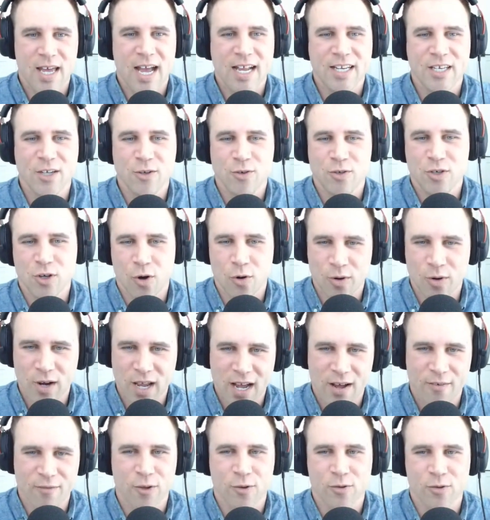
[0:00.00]
And you don't
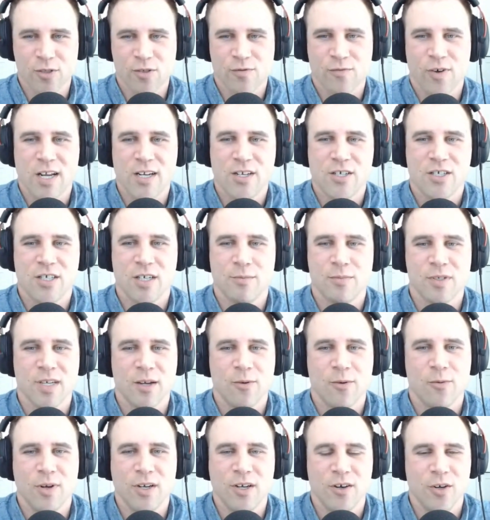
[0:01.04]
have those friendships
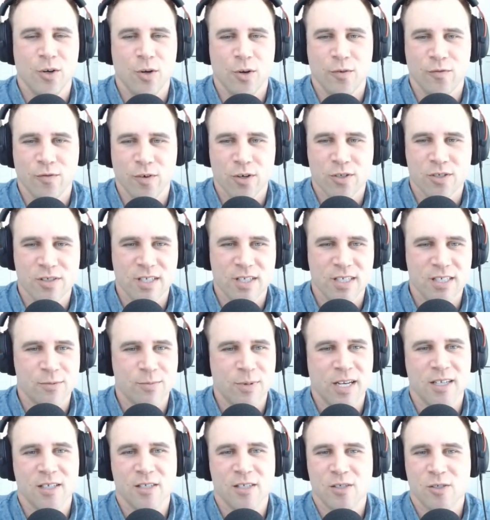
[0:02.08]
like when you're in university,
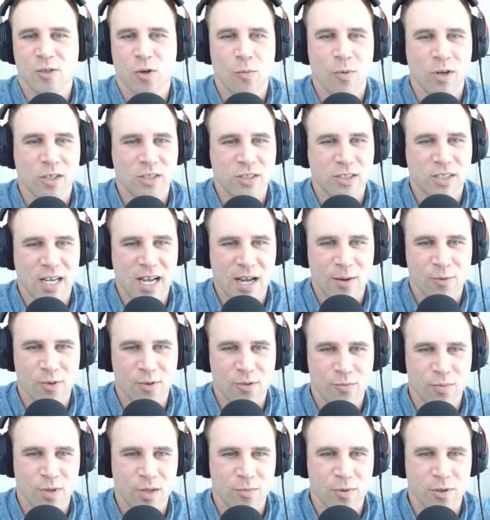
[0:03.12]
spending so much time
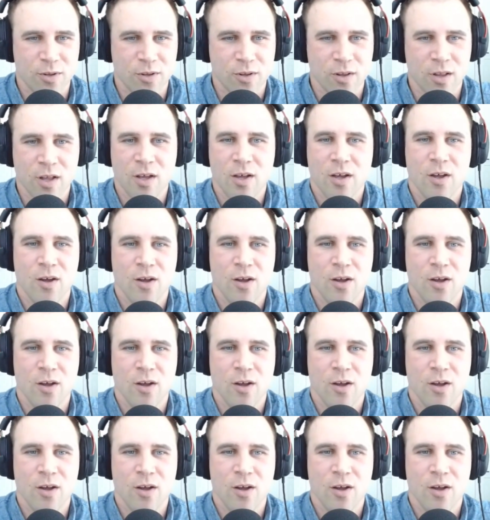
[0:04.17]
with people,